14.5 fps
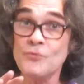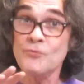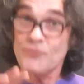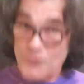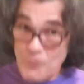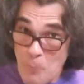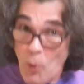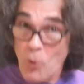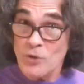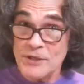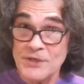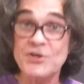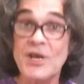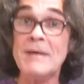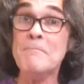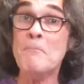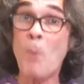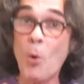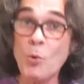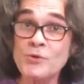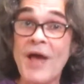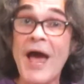football is a
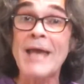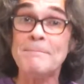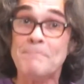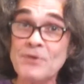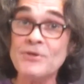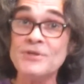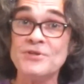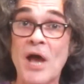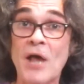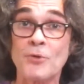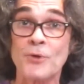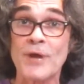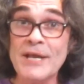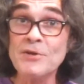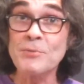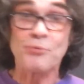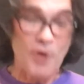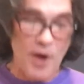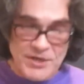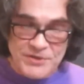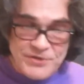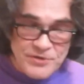multi-billion-dollar
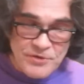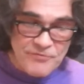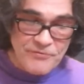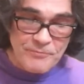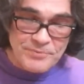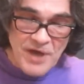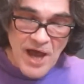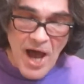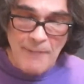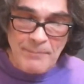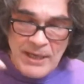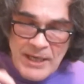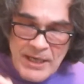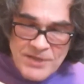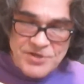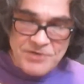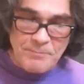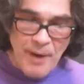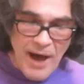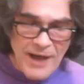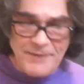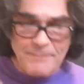enterprise, you know, from top to
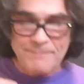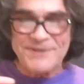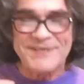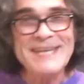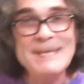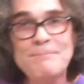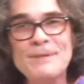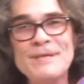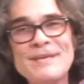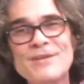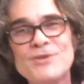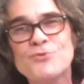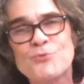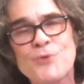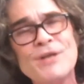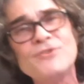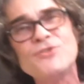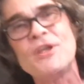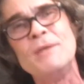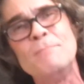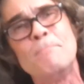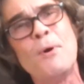bottom, deeply
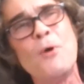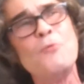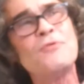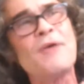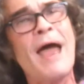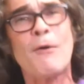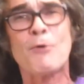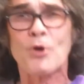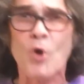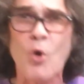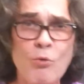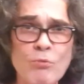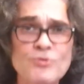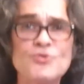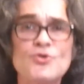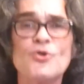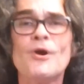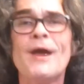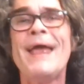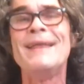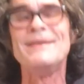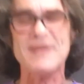entrenched in both our
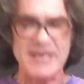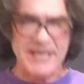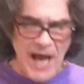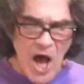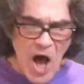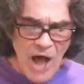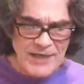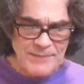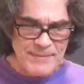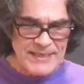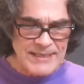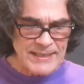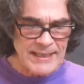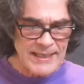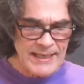culture and economy.